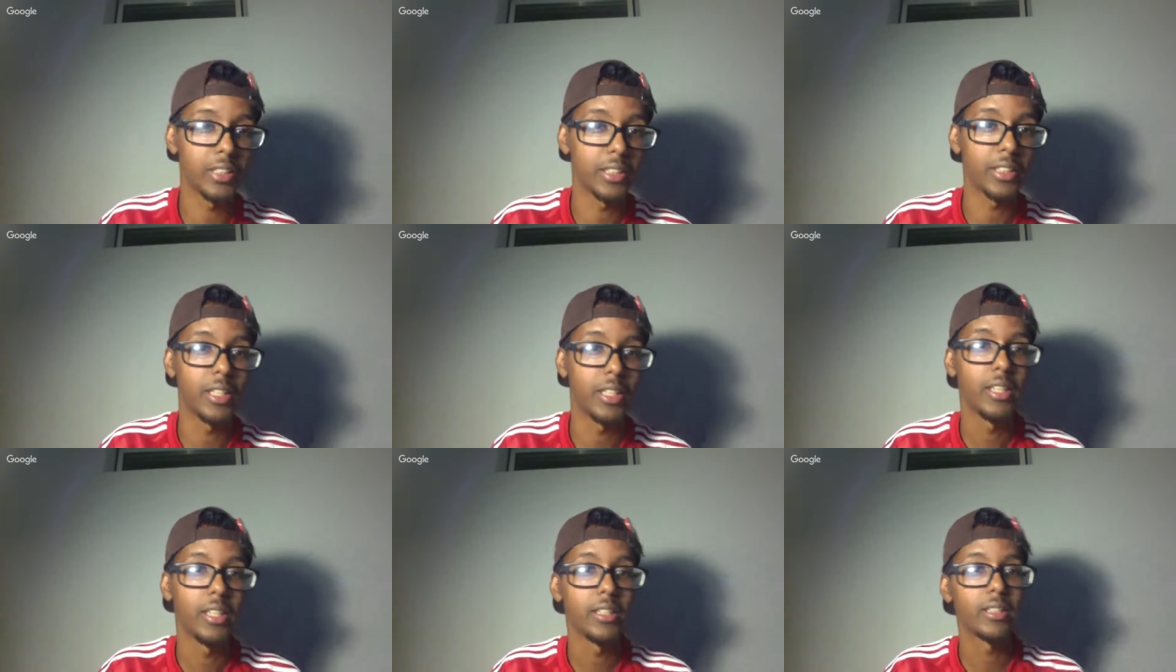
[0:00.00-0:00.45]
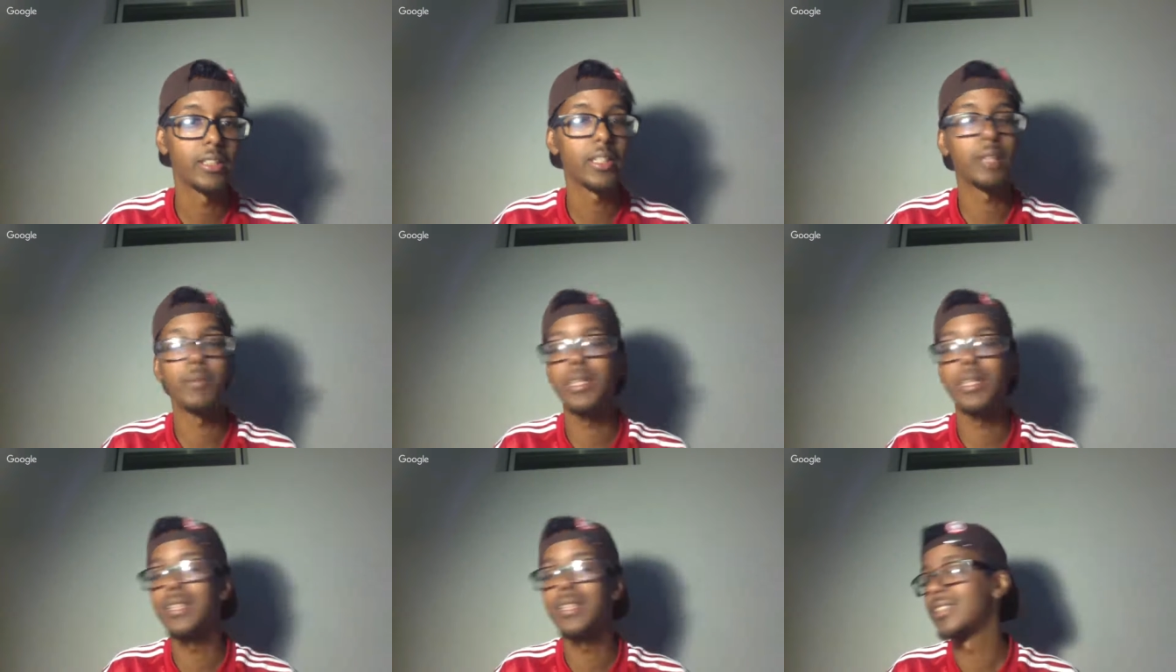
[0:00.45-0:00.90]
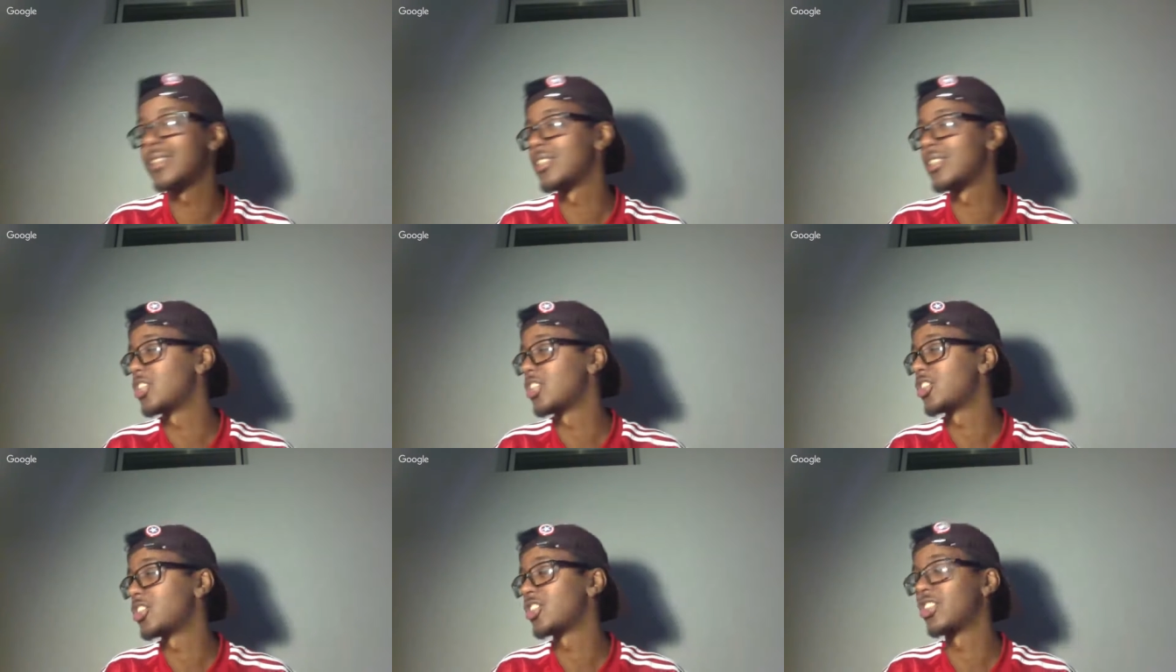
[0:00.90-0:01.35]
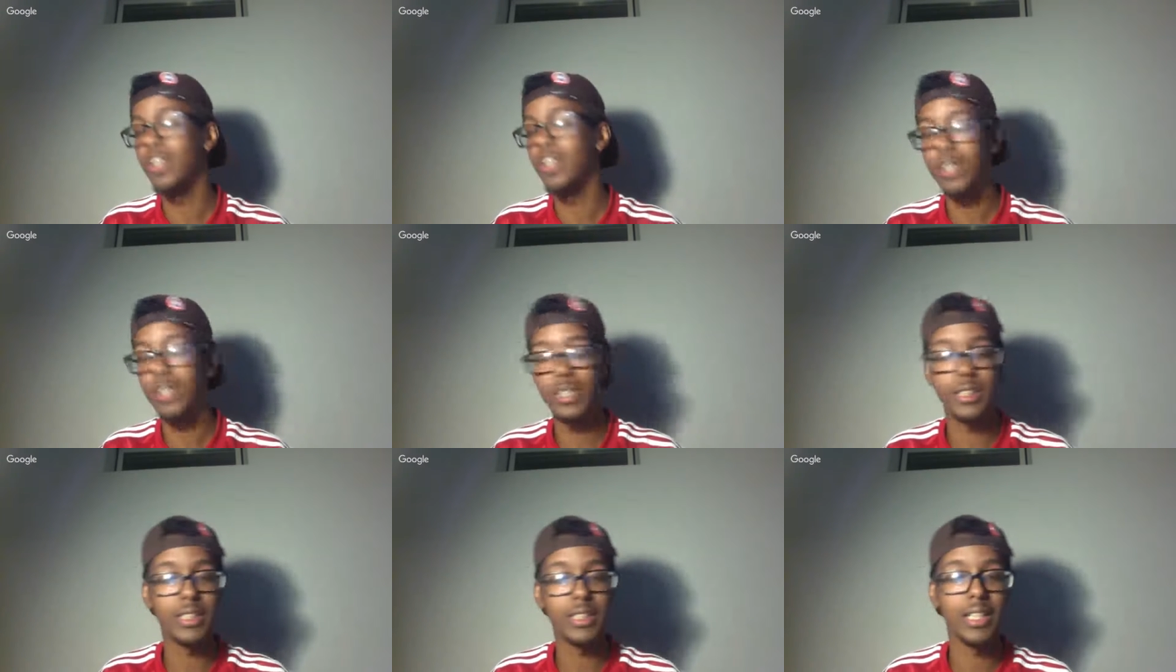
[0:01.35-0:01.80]
She's like, man, this is a circus.
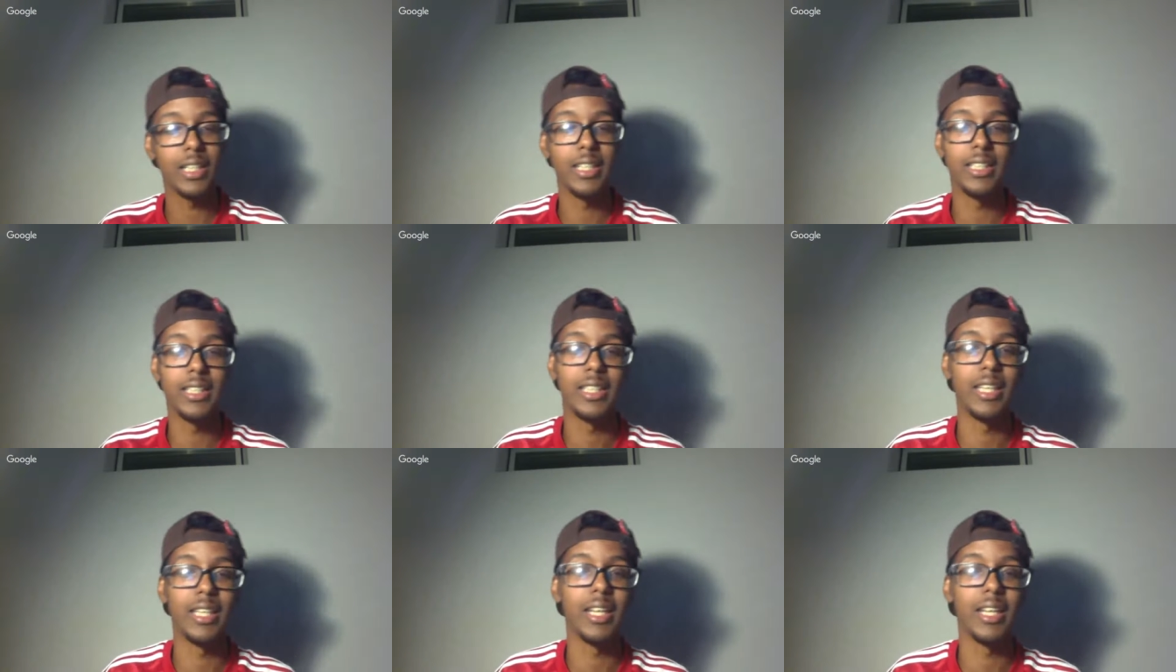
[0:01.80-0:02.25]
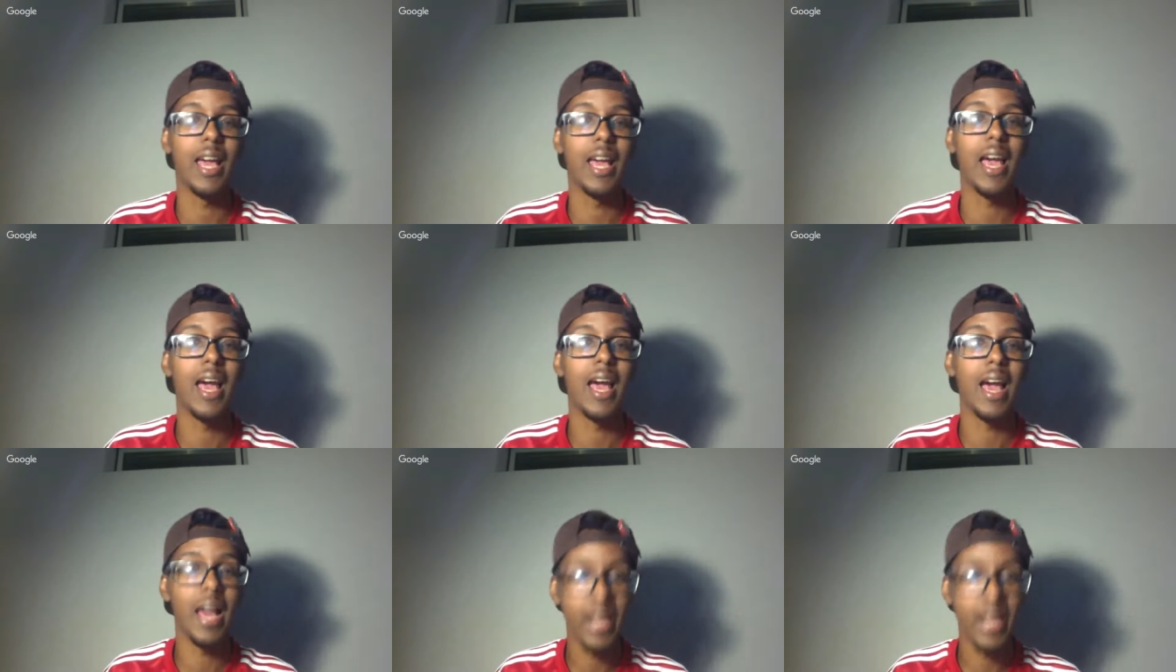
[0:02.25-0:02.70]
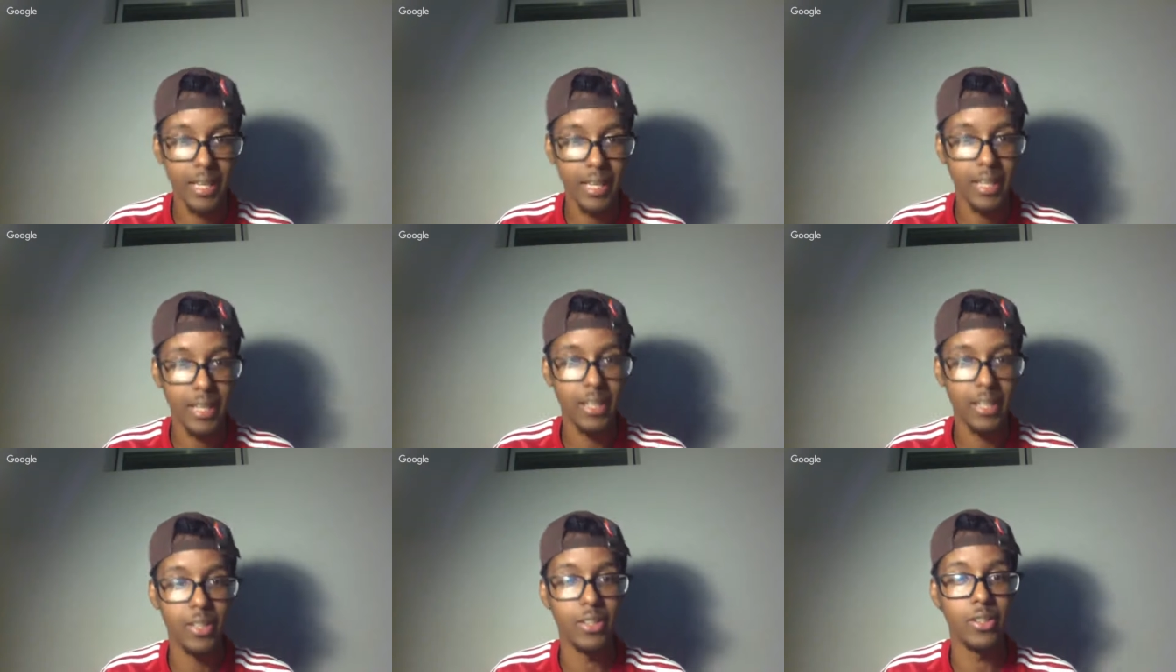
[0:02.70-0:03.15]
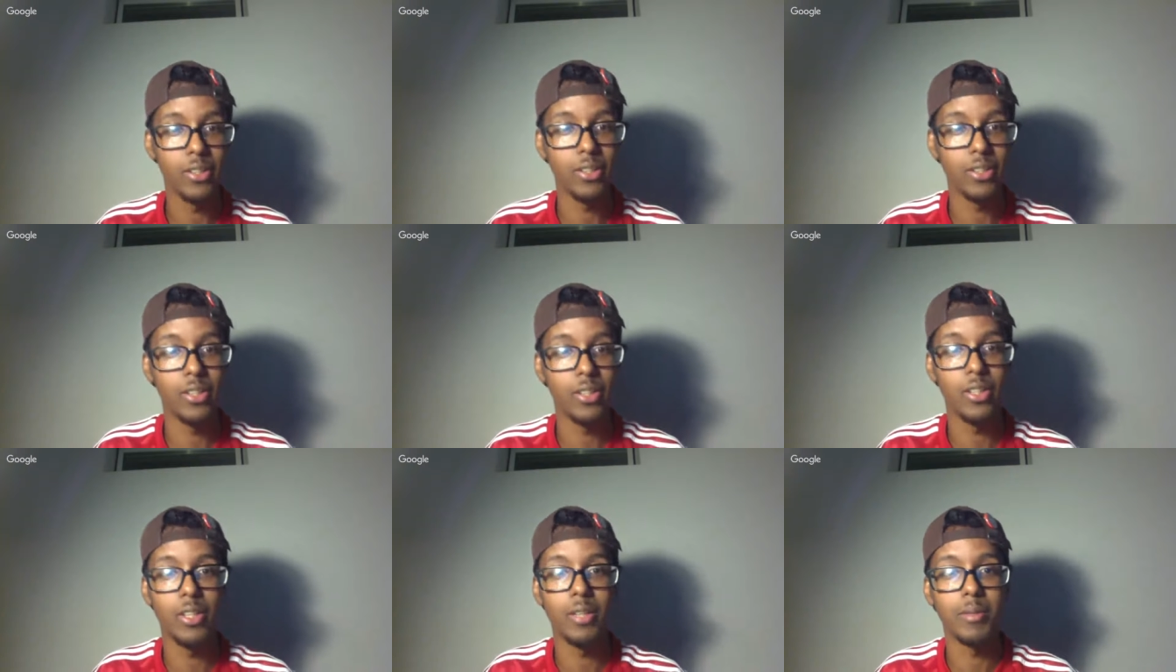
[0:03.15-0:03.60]
I need to get out of here. You know what I
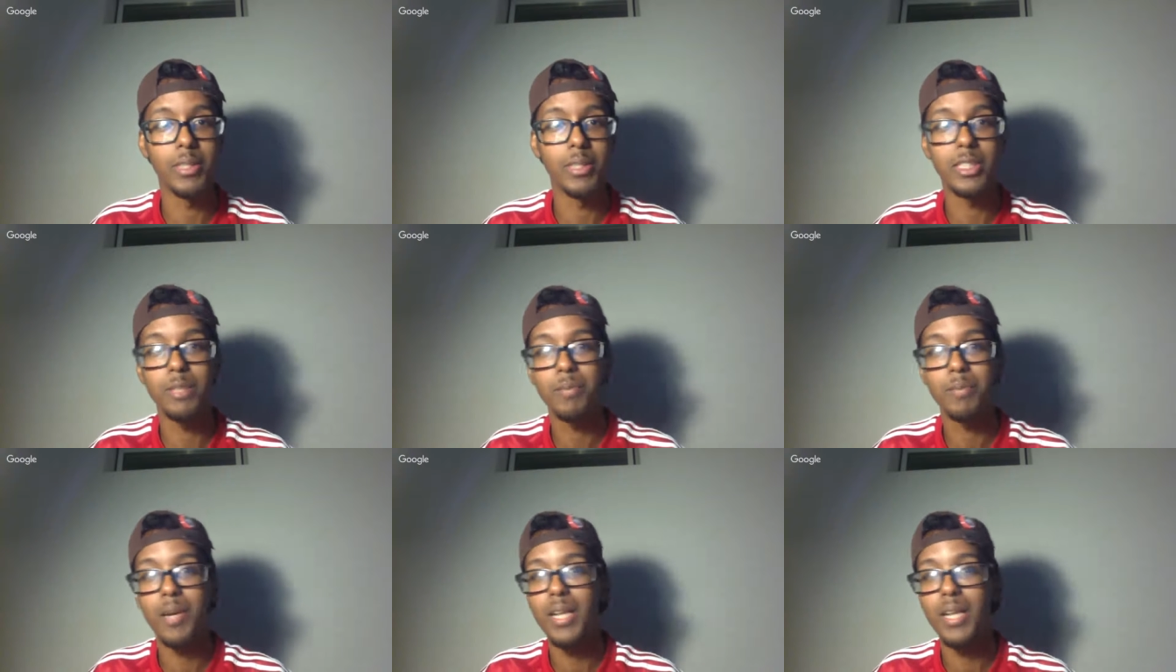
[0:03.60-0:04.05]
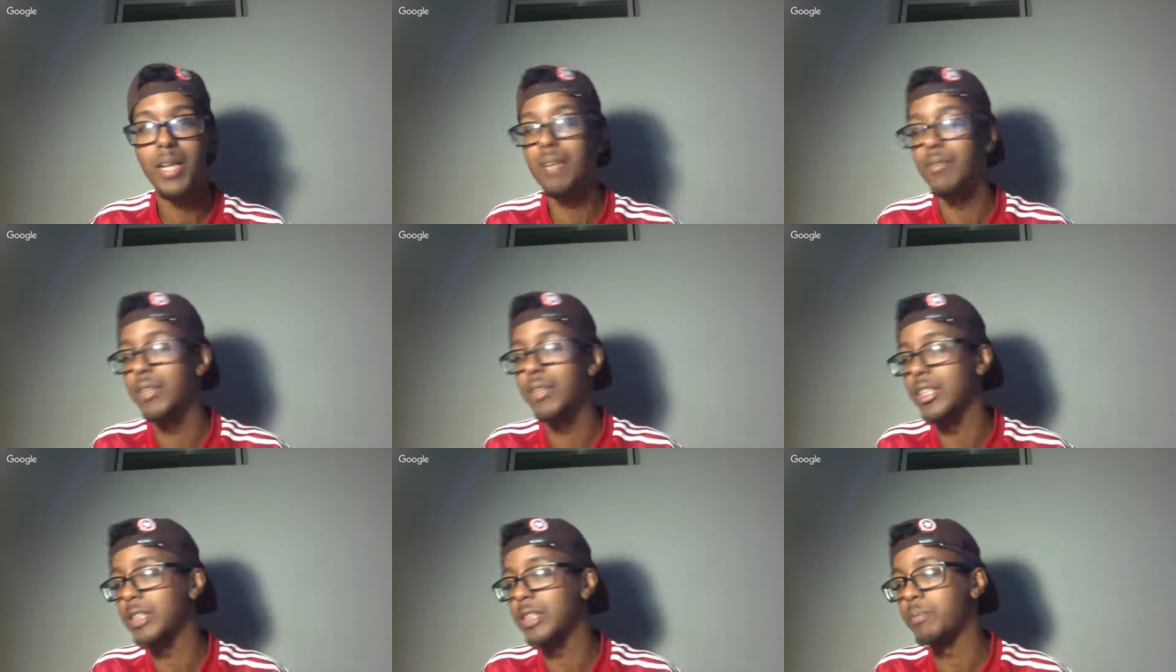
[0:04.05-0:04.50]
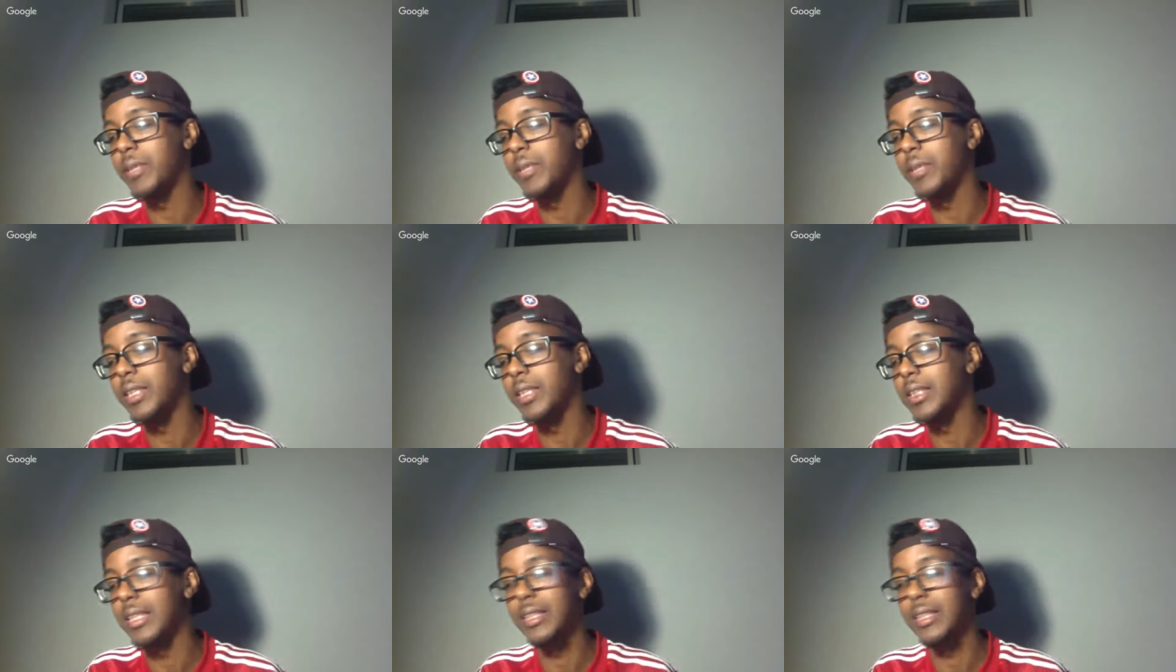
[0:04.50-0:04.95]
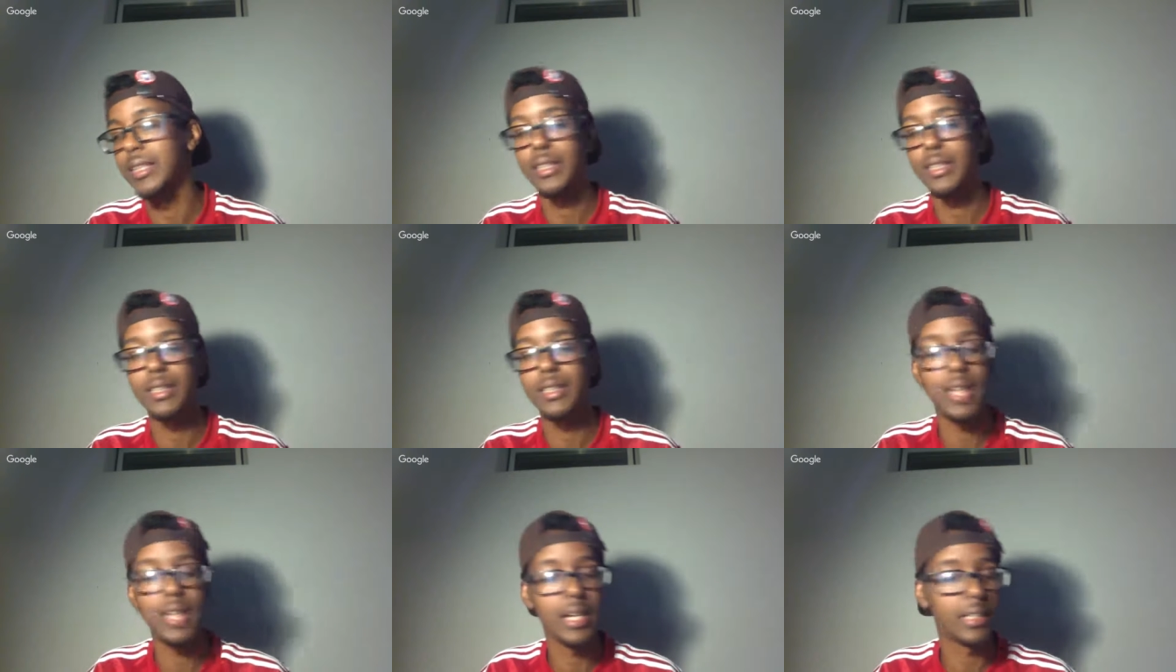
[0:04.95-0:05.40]
mean? She's probably never experienced anything
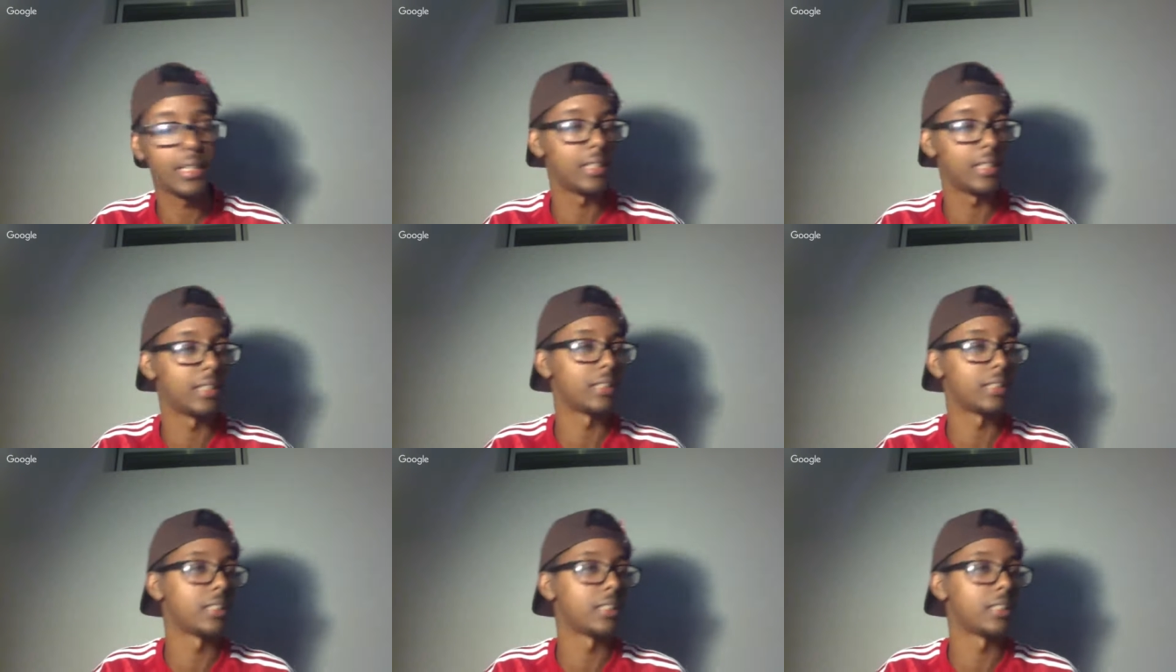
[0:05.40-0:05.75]
like this.